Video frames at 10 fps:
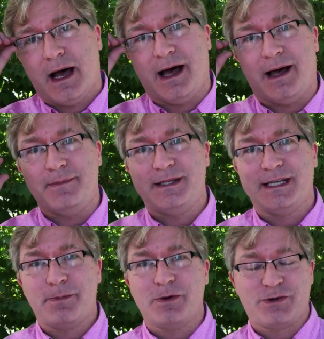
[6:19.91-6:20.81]
um,
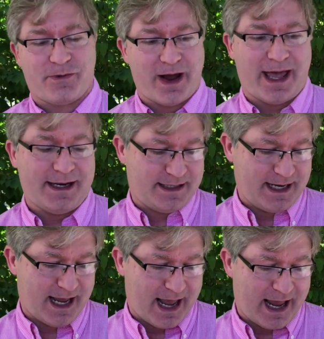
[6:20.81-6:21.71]
Skipper's friend,
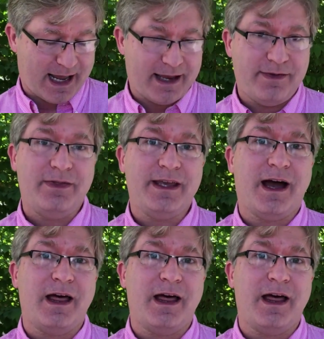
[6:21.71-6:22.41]
and then the